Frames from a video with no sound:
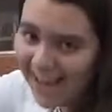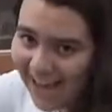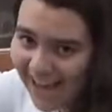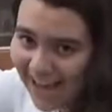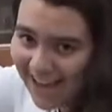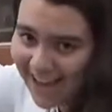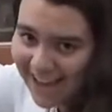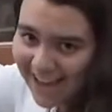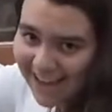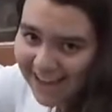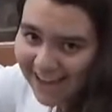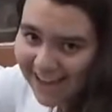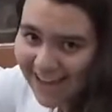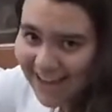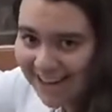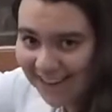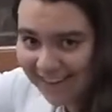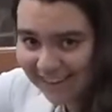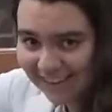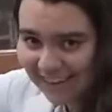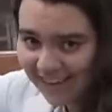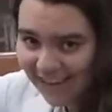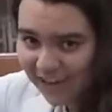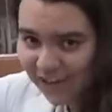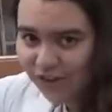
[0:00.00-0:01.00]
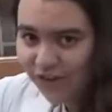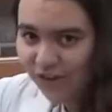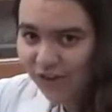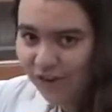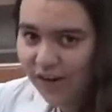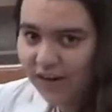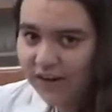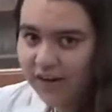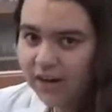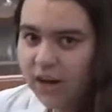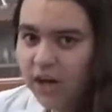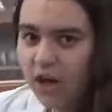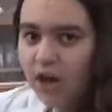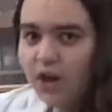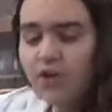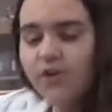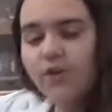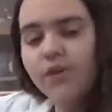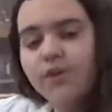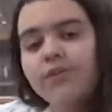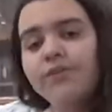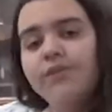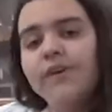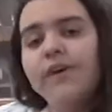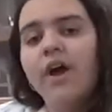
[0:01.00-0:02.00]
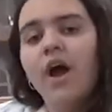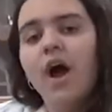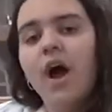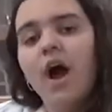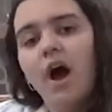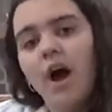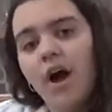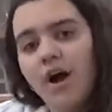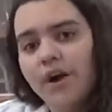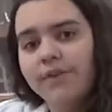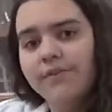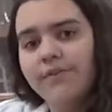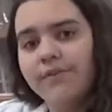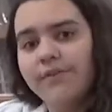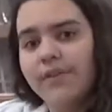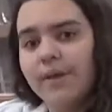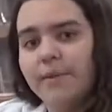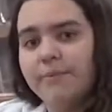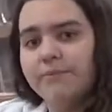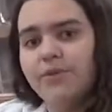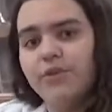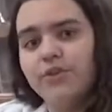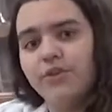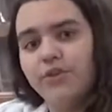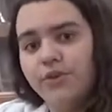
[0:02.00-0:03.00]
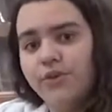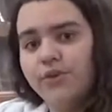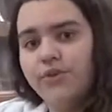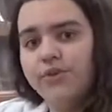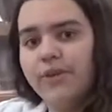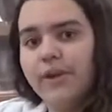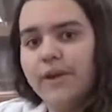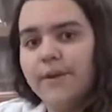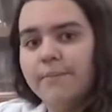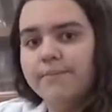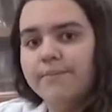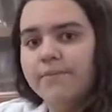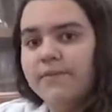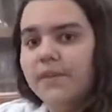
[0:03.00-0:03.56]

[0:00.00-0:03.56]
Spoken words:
an electron. So it's very hard for them to lose it.